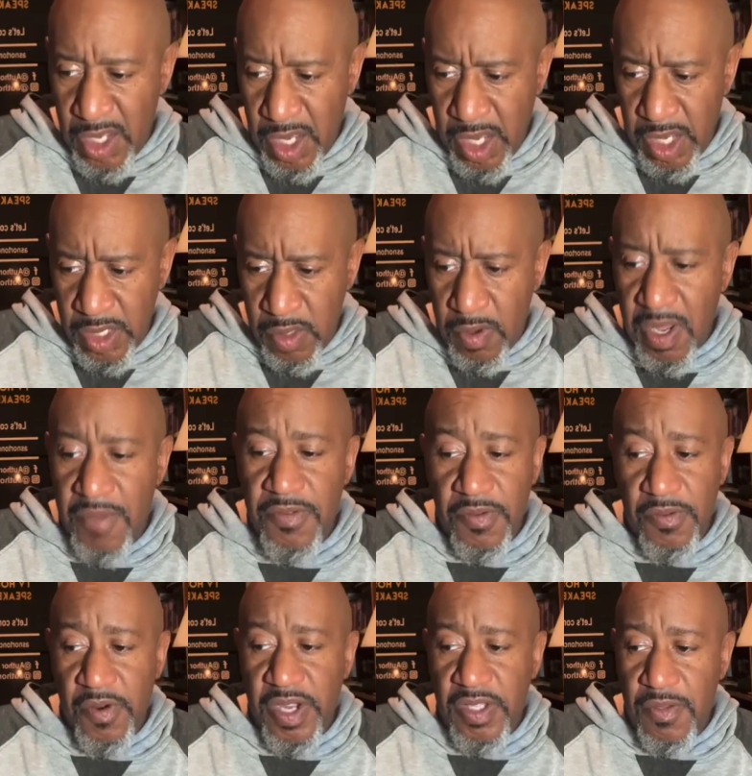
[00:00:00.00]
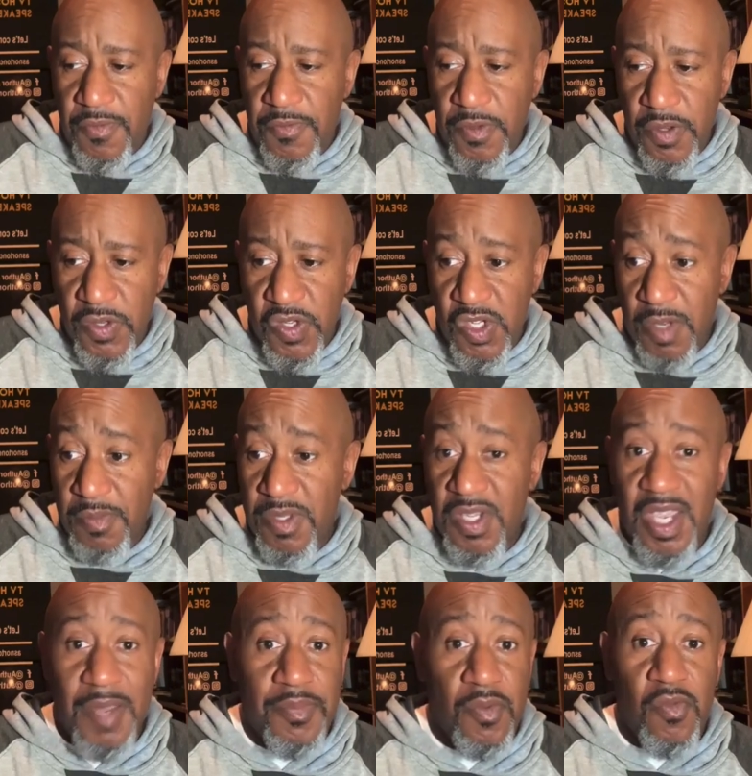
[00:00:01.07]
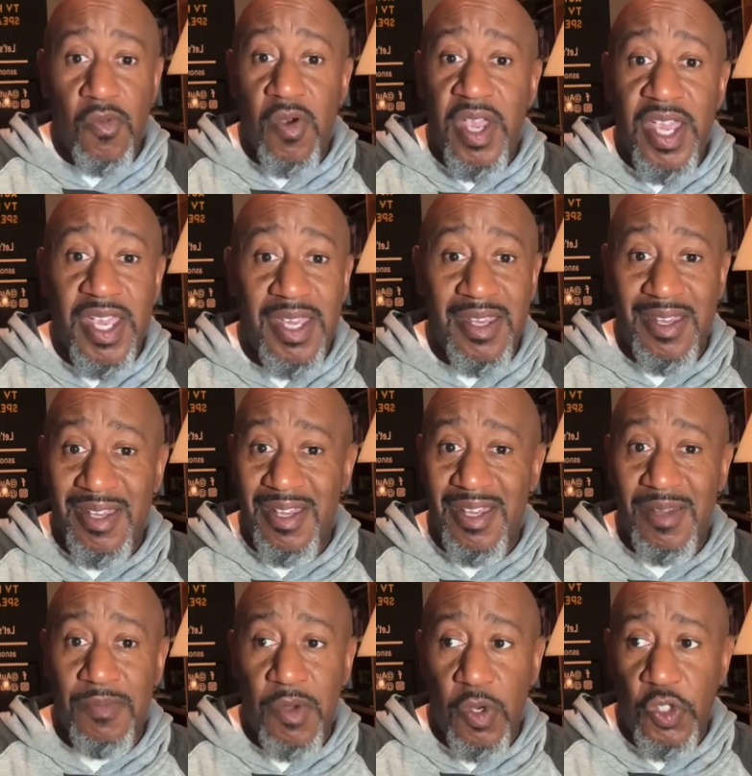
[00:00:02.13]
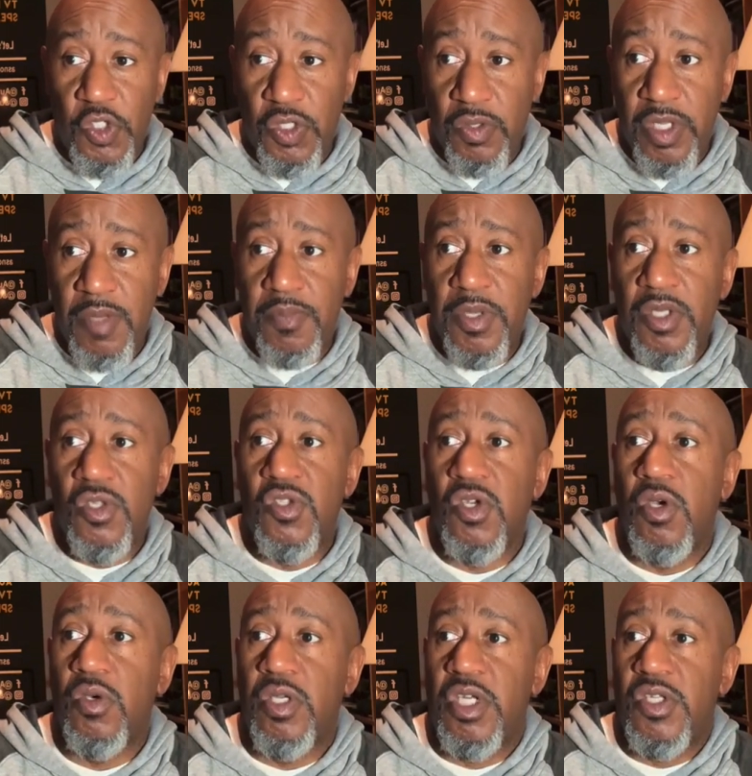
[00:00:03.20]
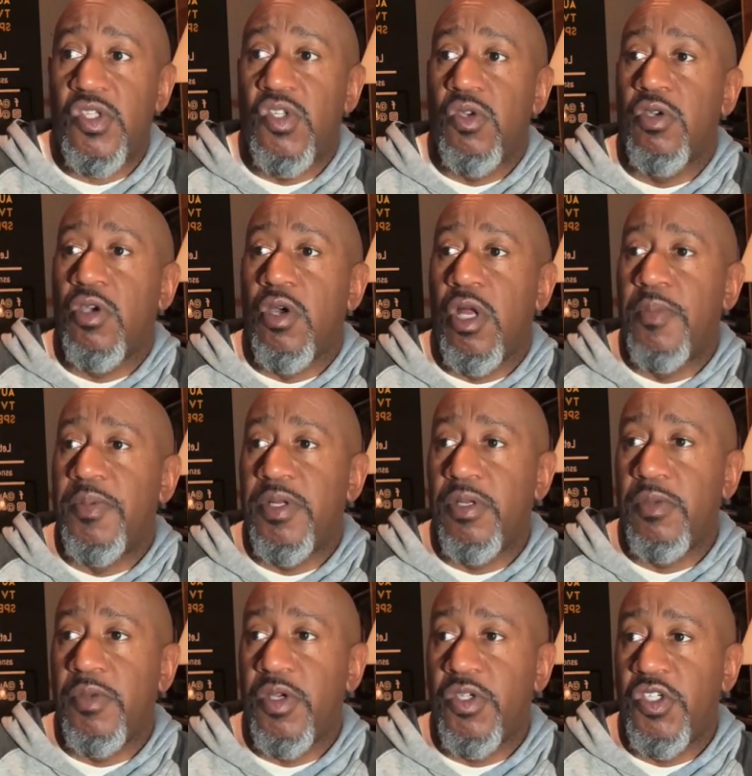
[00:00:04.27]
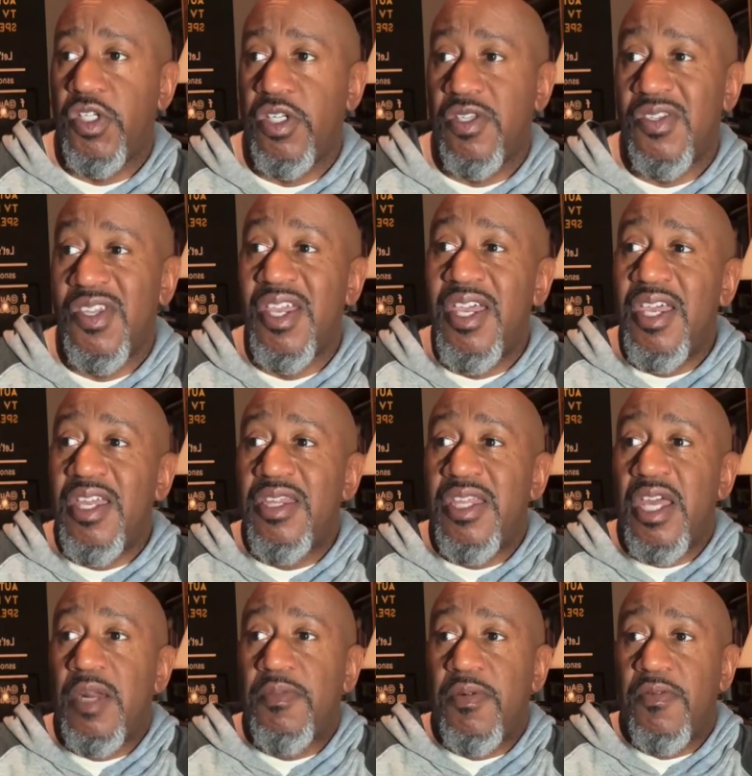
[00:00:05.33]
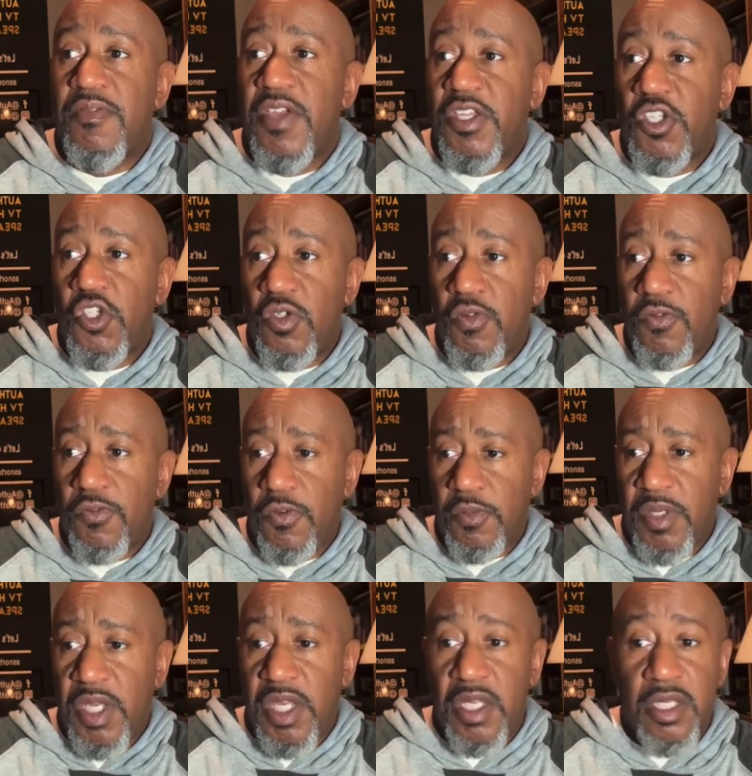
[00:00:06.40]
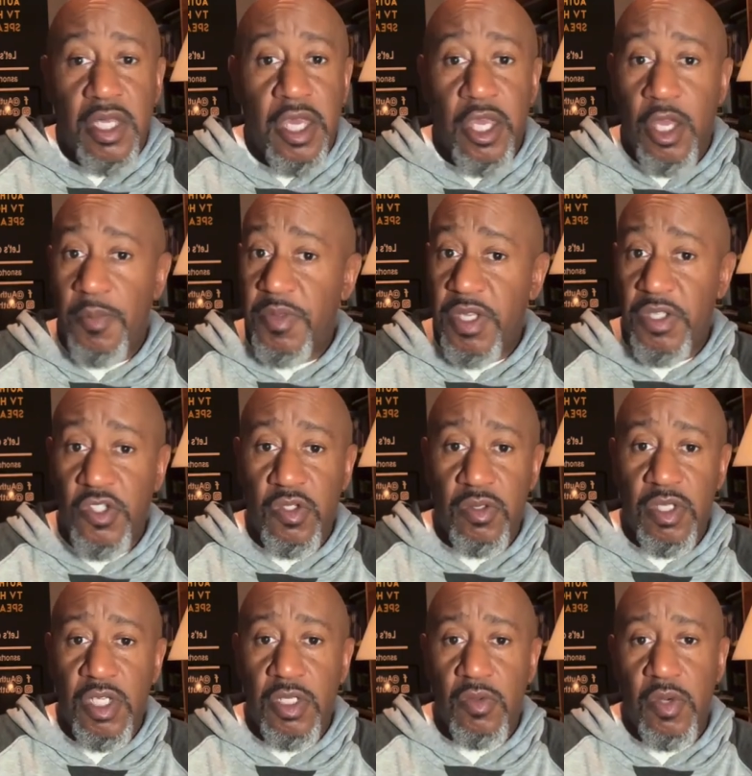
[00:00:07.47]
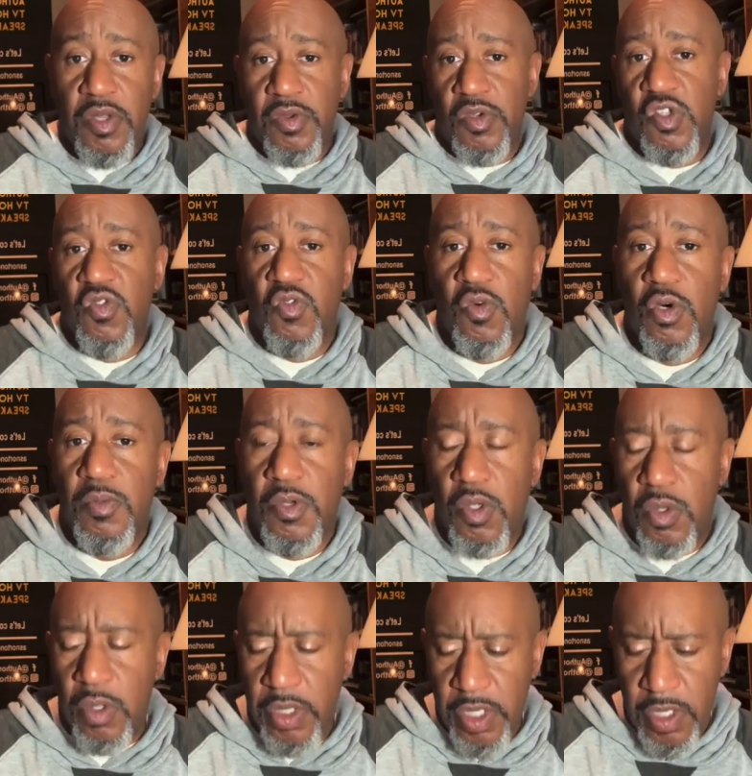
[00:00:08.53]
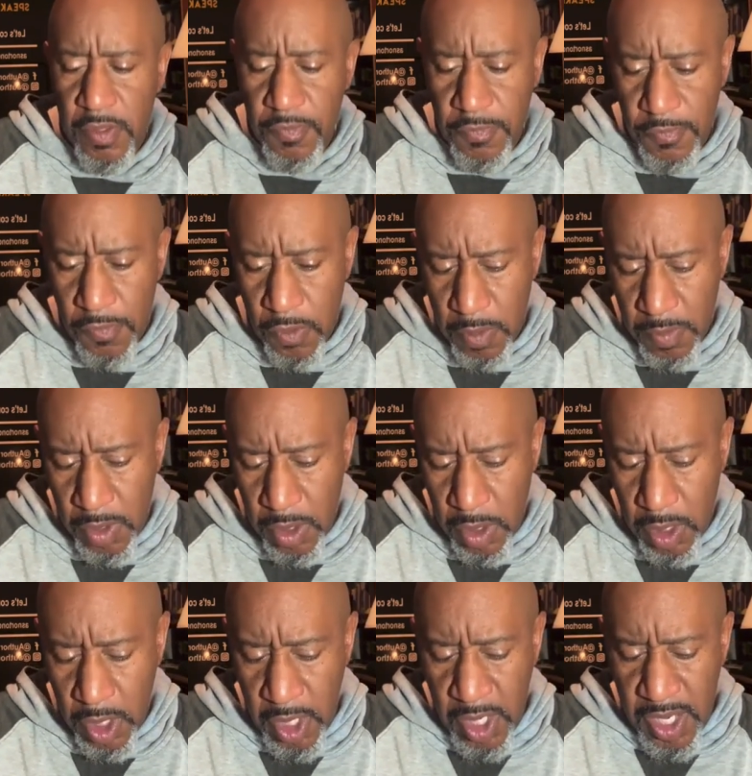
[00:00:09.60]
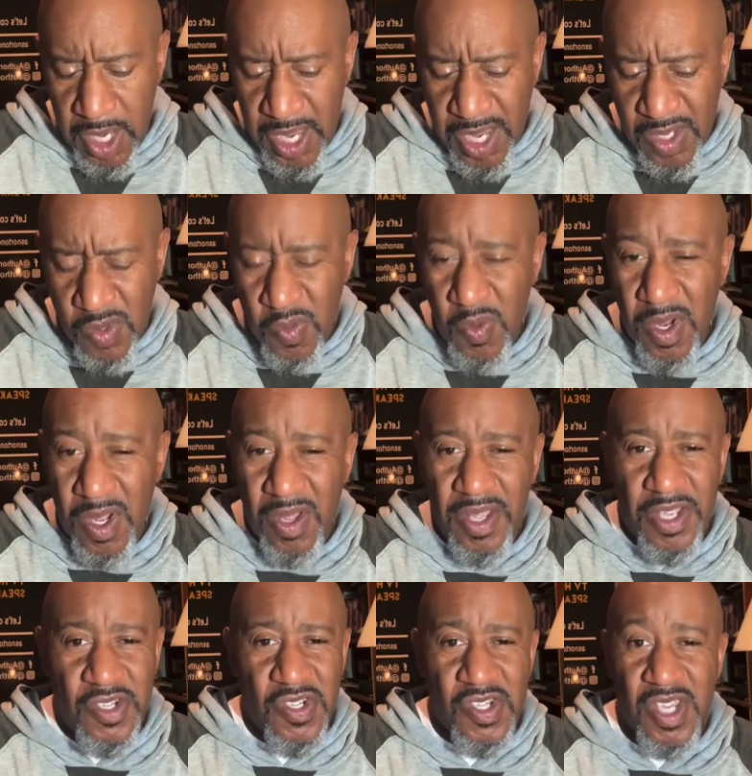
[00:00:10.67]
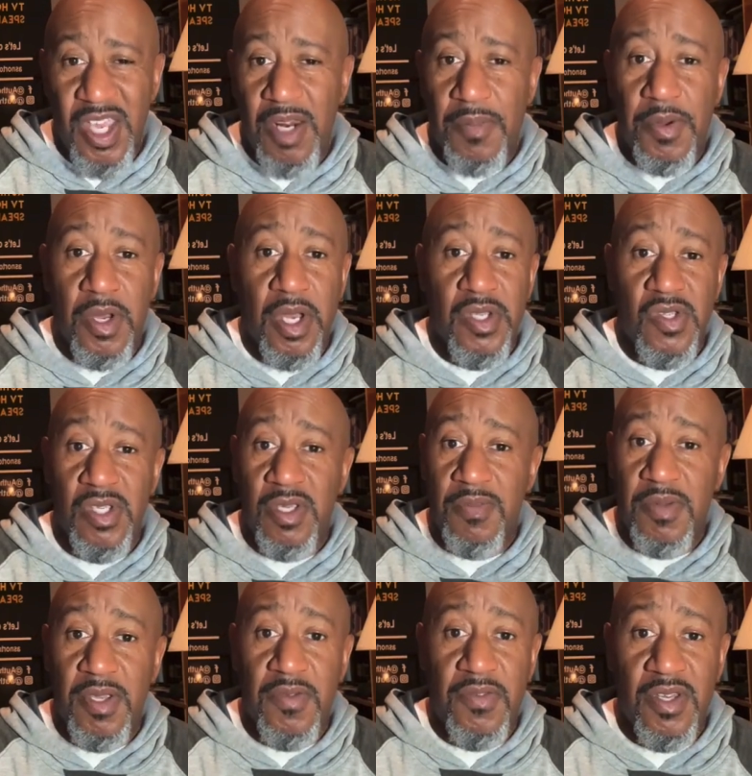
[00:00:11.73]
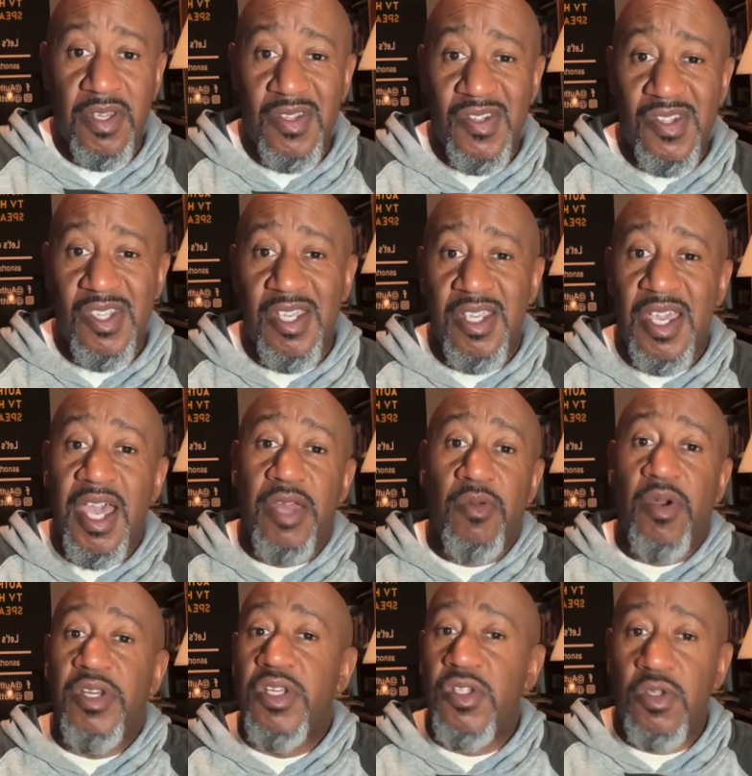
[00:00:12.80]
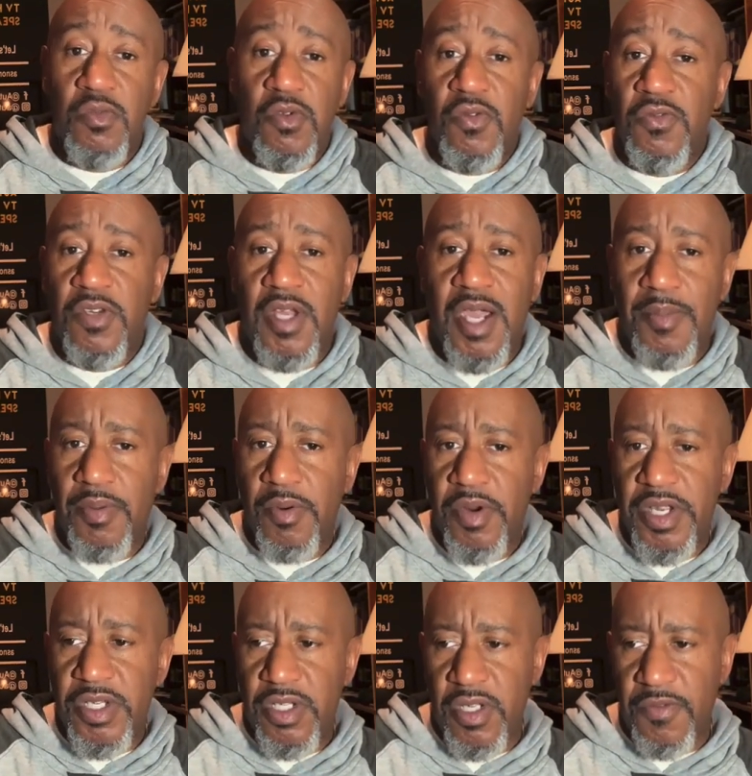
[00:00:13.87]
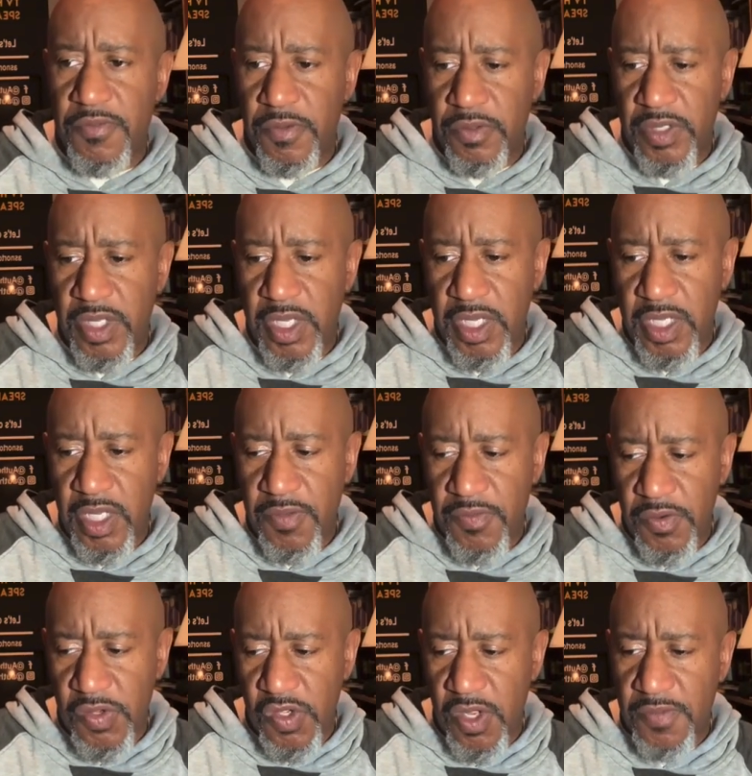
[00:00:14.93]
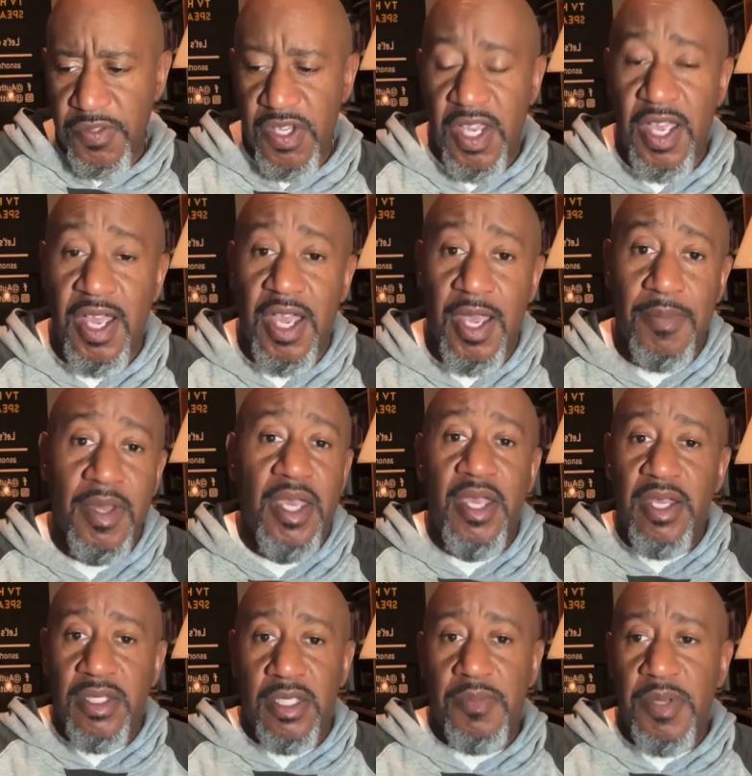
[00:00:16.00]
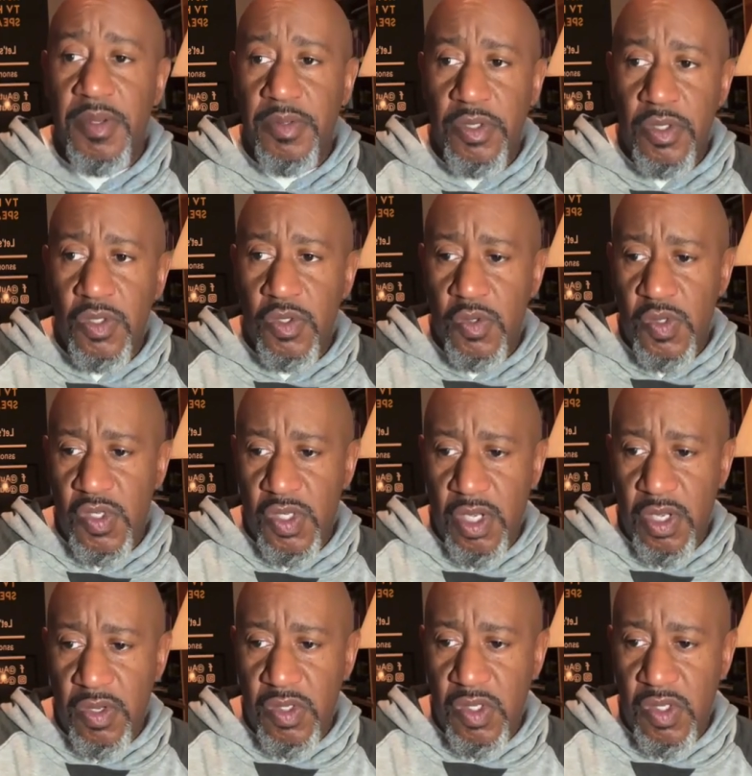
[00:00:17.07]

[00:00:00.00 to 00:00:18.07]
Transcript: uh, you have every right to feel some type of way emotionally, but don't get so caught up in your emotions that it prevents you from getting the help that you need, whether it's formal or informal, as well as just kind of pausing and pivoting and seeing how do I need to move and operate differently and give yourself time to be able to do so.